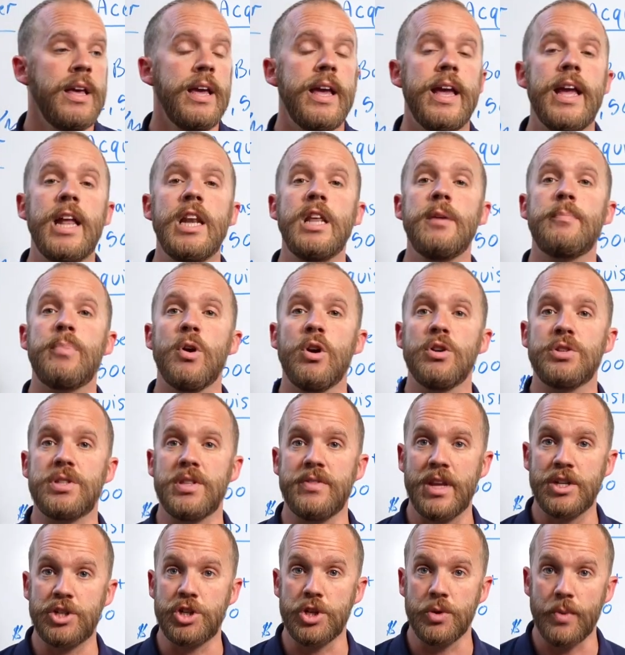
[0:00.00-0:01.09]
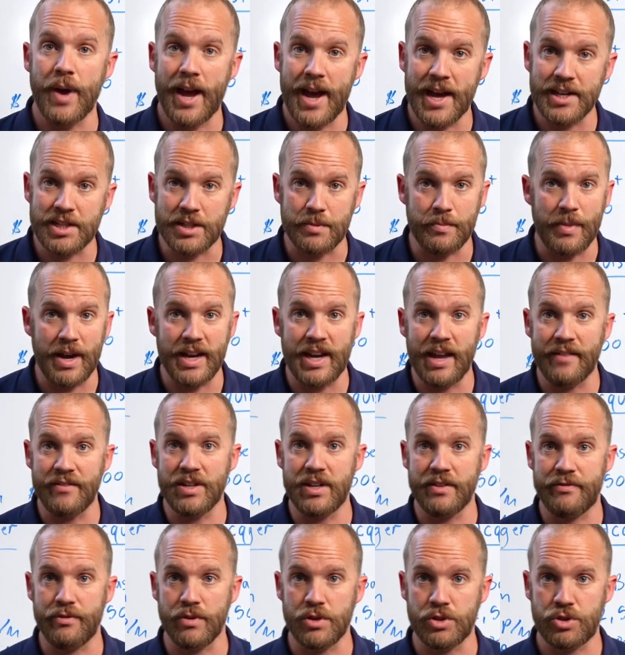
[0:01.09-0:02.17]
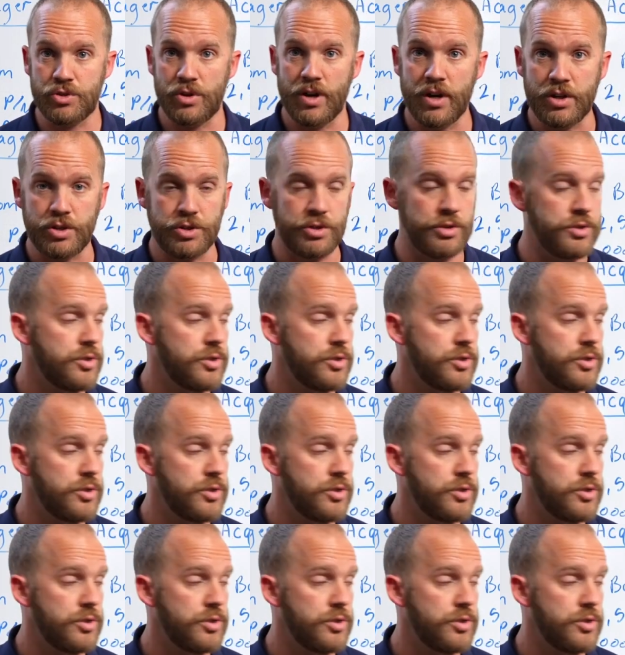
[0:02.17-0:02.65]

Any person that you ask might have a different structure.